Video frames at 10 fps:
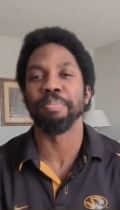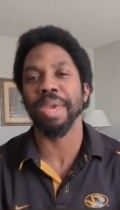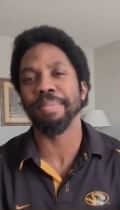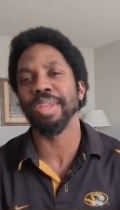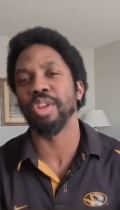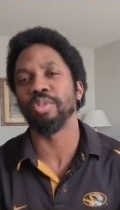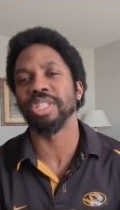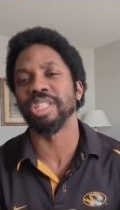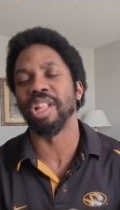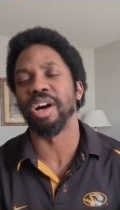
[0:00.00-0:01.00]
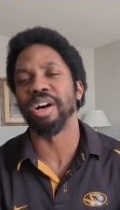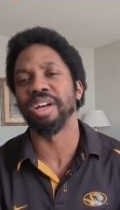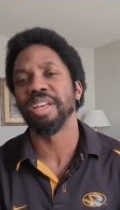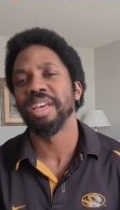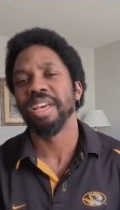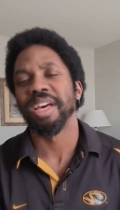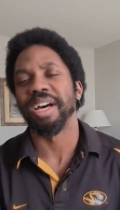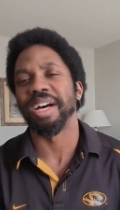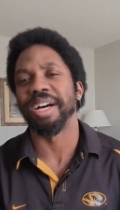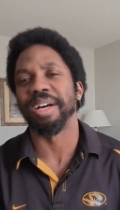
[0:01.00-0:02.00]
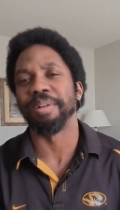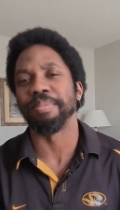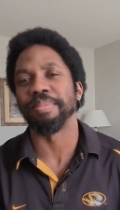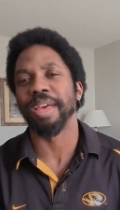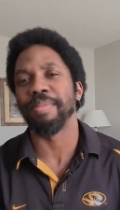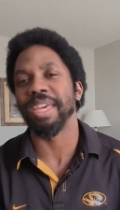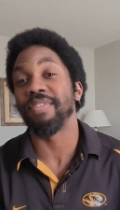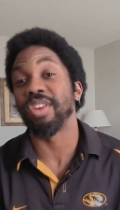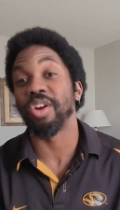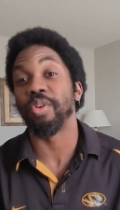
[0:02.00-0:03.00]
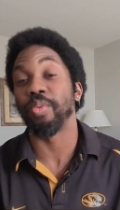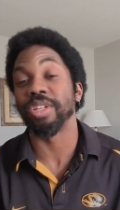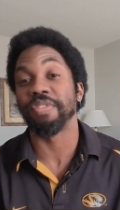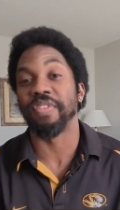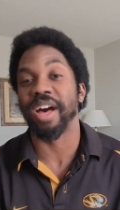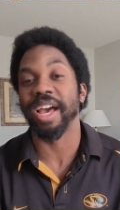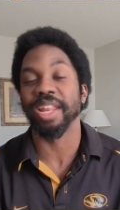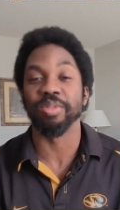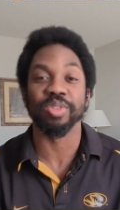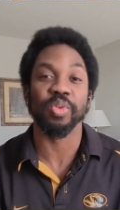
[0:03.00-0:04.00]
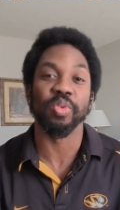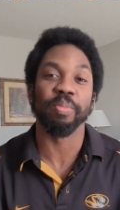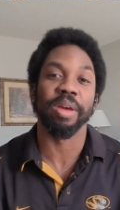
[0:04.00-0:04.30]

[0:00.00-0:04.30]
Maybe no slaw, um, I mean, even though it was fine, it was cool,